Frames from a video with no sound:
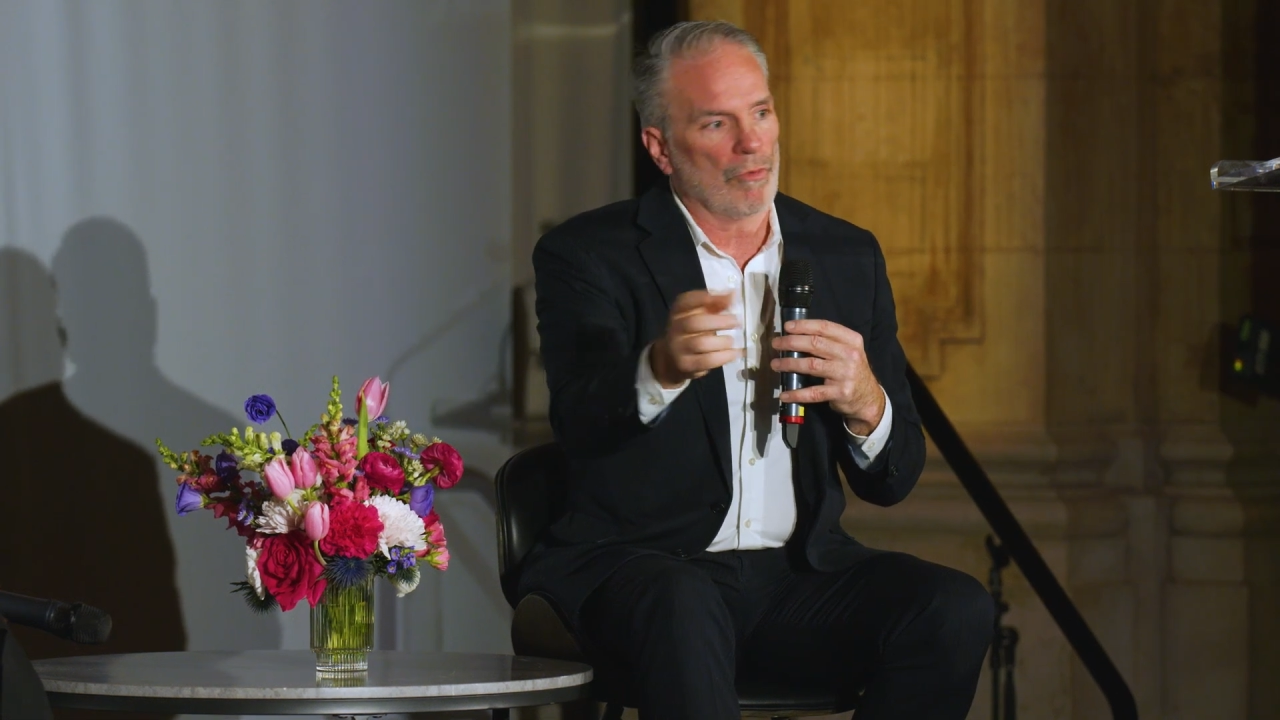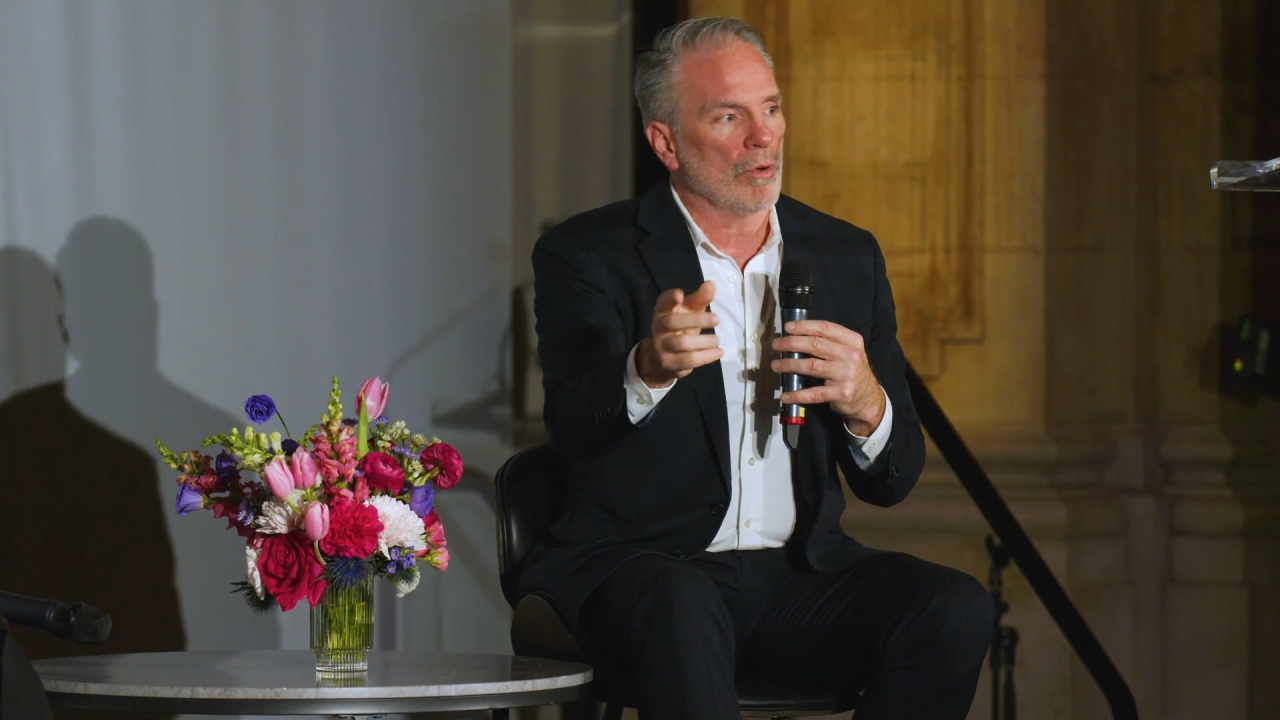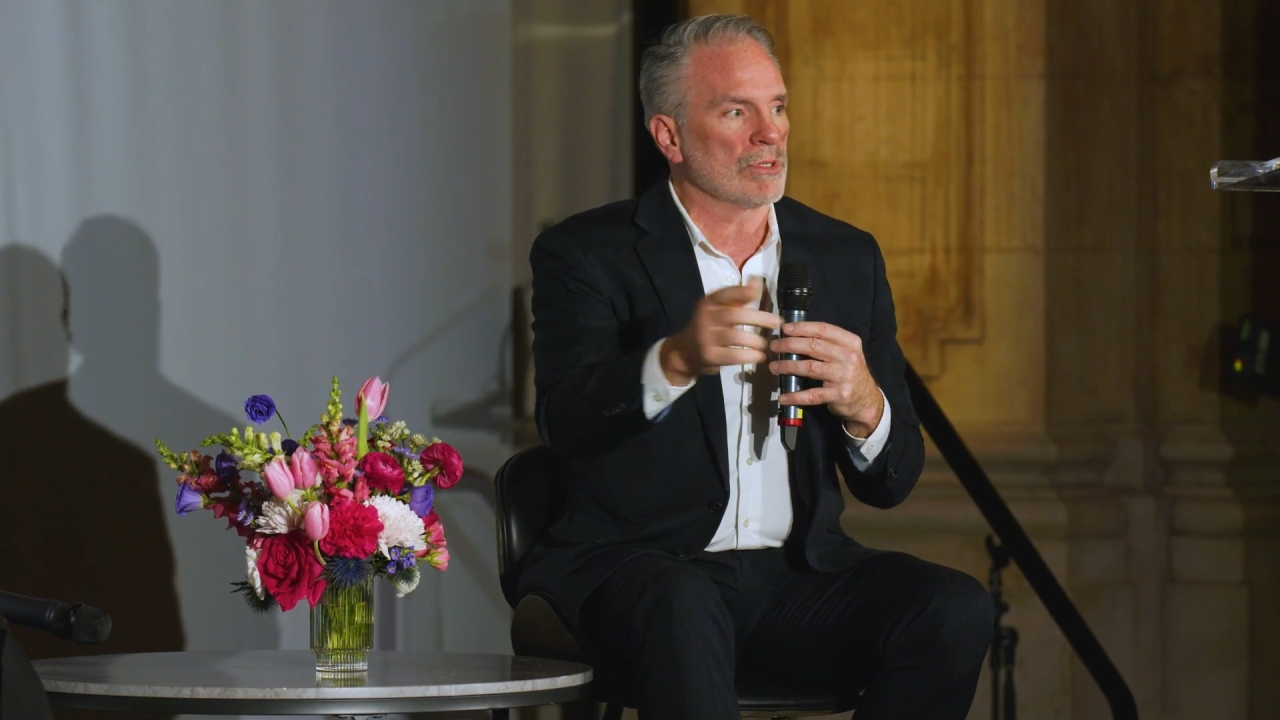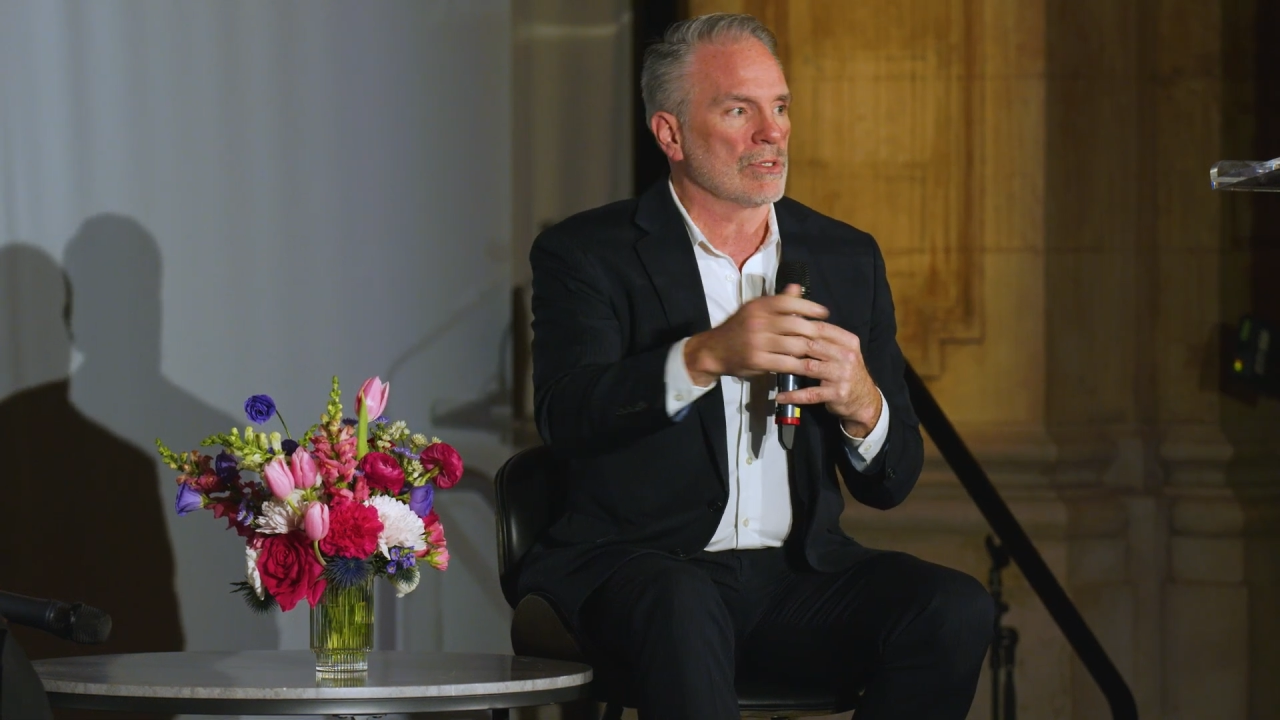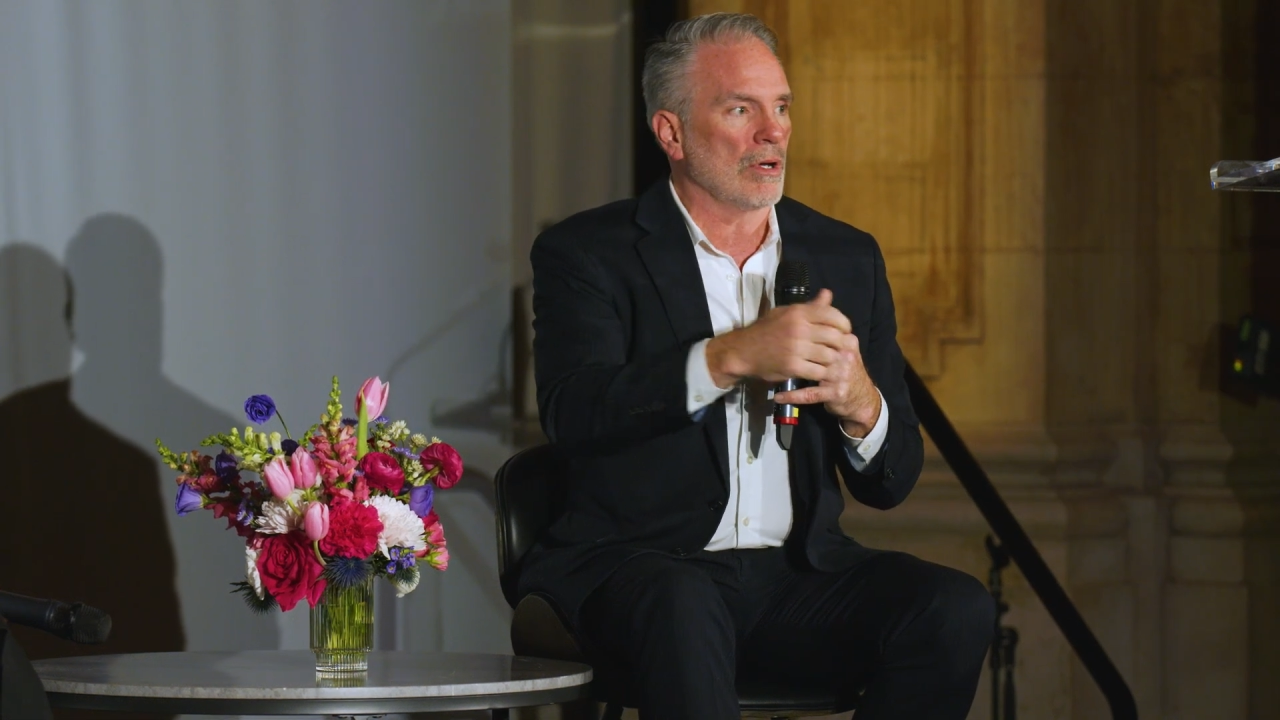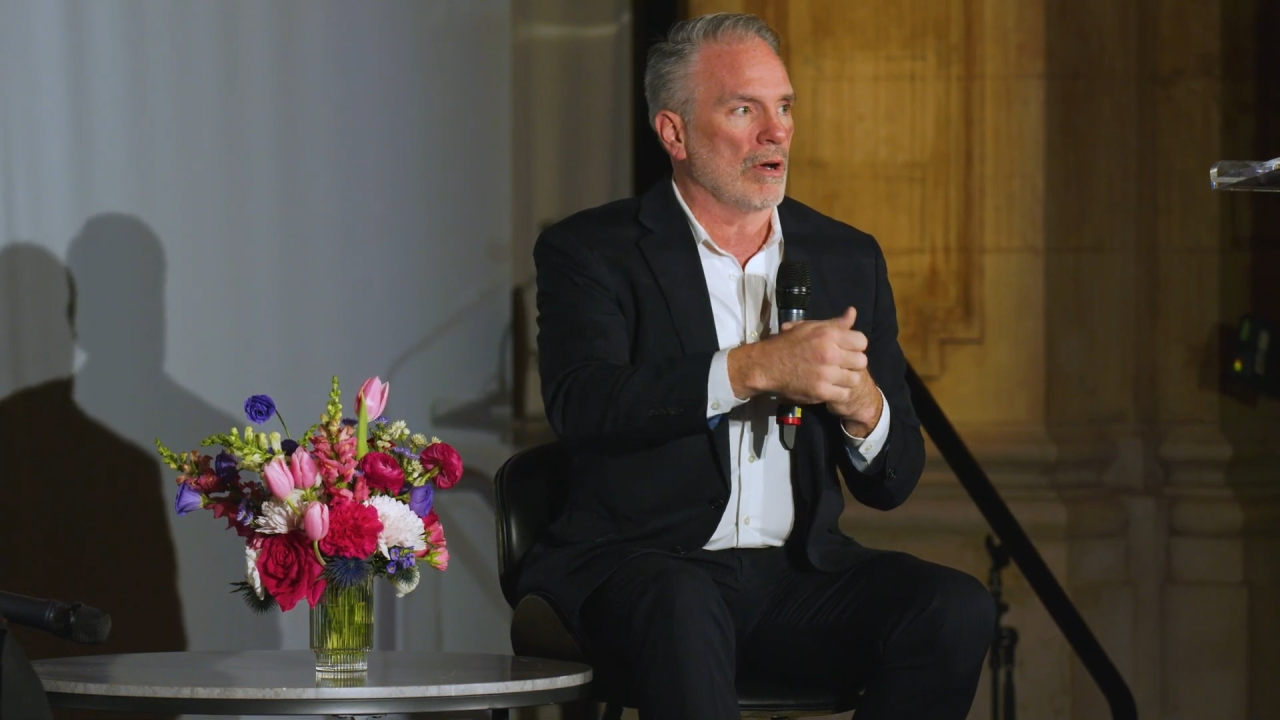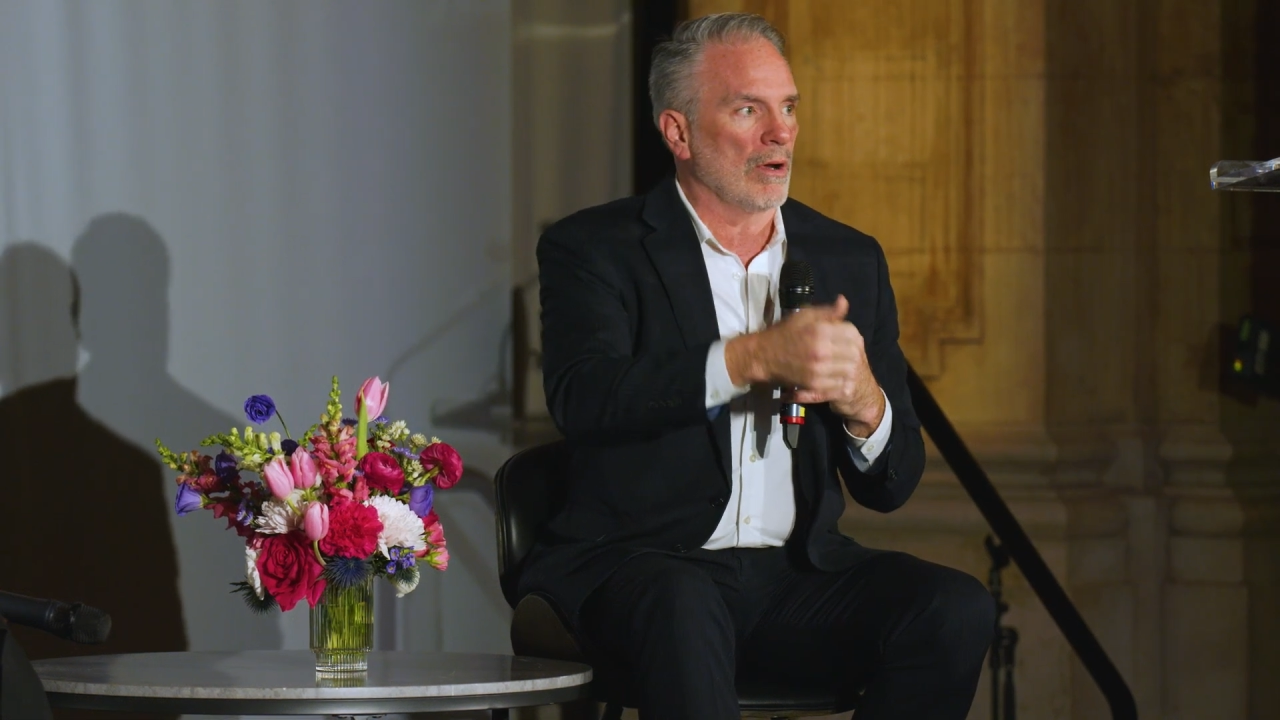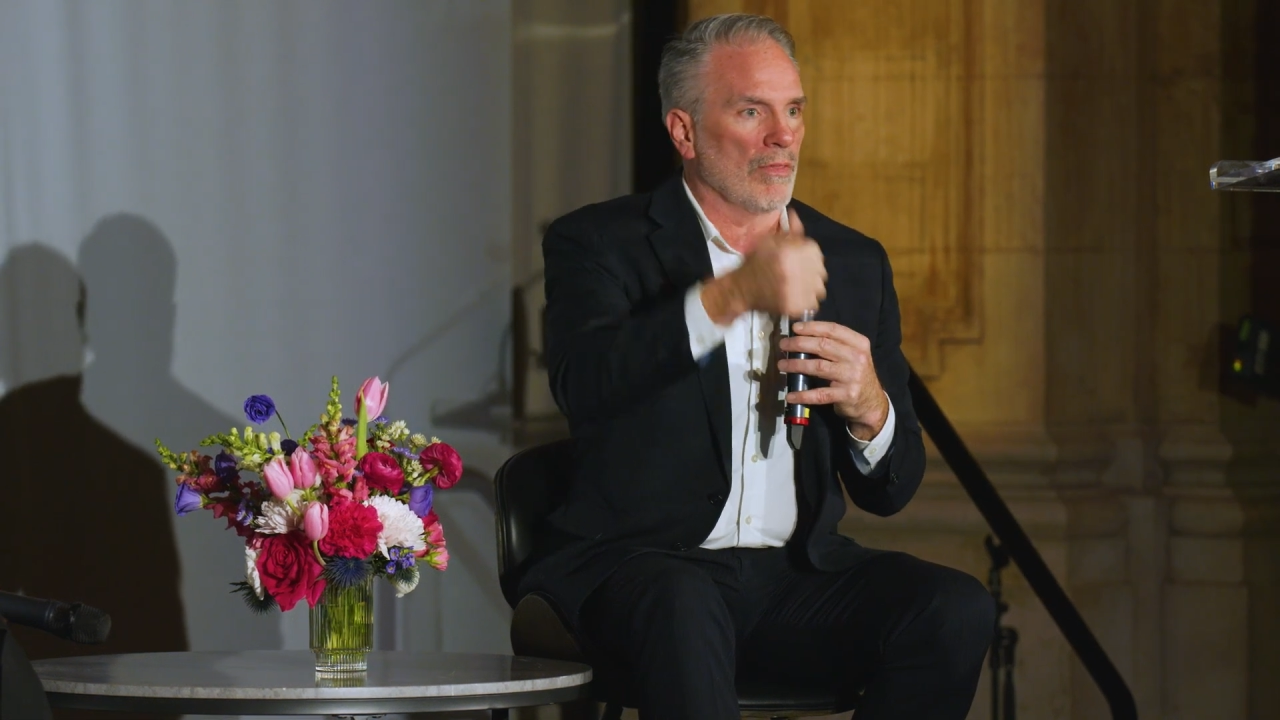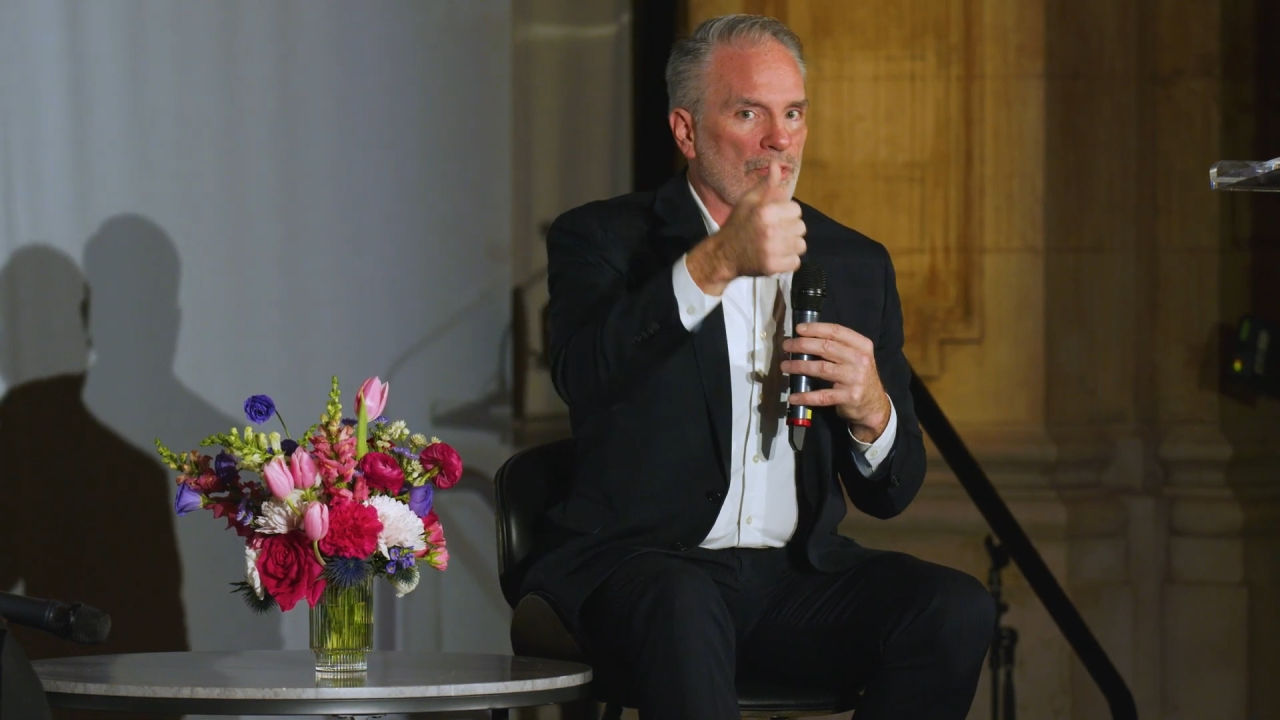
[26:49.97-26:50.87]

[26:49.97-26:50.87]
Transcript: 4-star,